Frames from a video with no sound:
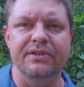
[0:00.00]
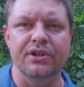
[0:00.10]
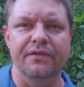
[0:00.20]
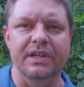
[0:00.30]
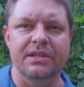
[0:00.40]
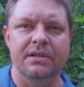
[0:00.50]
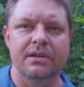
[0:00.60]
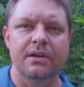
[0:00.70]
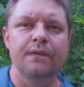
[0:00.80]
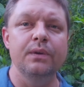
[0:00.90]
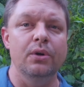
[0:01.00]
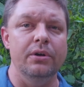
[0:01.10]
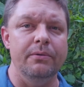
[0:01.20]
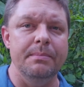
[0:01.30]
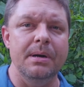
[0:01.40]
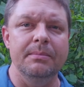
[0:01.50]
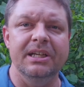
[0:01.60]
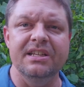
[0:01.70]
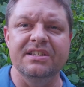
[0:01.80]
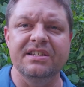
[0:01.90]
Service. Florida
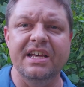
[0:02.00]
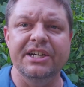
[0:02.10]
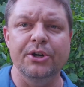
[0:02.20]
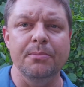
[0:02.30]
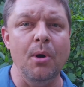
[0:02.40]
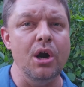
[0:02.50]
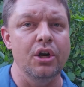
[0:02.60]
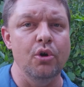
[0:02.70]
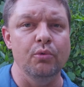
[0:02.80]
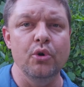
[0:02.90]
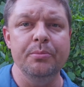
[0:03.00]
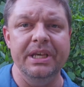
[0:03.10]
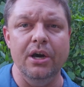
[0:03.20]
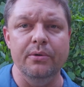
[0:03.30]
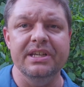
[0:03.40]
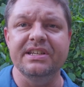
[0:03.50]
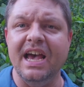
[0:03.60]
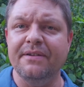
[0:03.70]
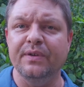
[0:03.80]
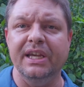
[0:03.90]
Republican Senator Marco Rubio is
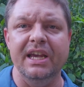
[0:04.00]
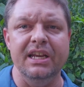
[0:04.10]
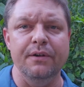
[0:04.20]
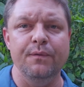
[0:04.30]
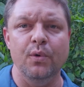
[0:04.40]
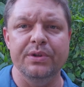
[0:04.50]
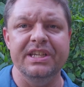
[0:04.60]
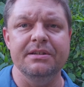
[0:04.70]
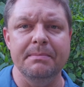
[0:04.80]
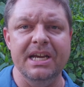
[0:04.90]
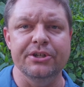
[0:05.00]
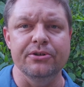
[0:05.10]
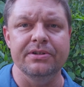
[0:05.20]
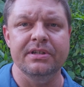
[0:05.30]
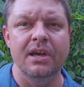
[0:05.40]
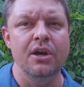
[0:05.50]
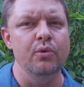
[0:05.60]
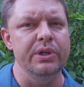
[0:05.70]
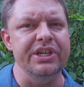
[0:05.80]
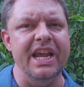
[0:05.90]
advocating for these measures,
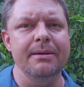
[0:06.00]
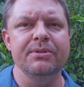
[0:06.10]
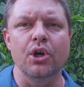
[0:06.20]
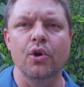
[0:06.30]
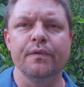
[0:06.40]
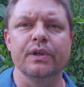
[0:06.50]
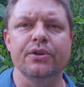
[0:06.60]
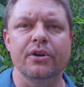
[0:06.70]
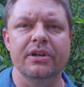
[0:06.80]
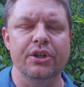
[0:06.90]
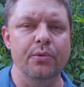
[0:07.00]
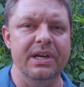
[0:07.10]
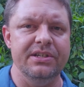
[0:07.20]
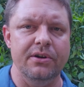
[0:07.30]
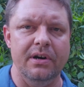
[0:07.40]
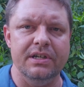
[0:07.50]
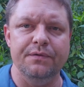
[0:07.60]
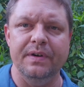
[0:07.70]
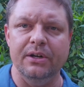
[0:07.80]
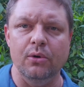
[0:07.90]
which aim to overturn USARK's
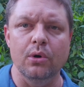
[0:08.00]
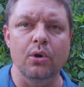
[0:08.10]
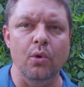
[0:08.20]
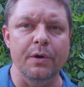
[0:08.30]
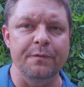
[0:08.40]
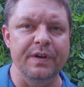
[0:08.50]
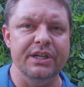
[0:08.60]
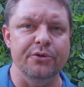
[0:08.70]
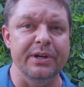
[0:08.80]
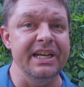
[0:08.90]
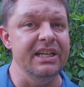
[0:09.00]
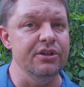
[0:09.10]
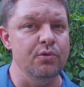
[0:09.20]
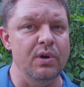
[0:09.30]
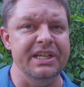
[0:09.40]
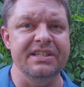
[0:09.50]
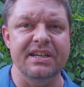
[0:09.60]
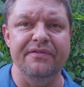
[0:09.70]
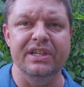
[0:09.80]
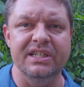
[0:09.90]
federal court victory in
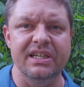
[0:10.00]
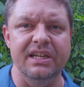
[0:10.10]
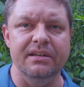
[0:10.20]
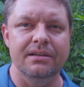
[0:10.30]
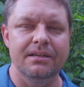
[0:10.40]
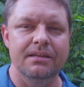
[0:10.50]
2017.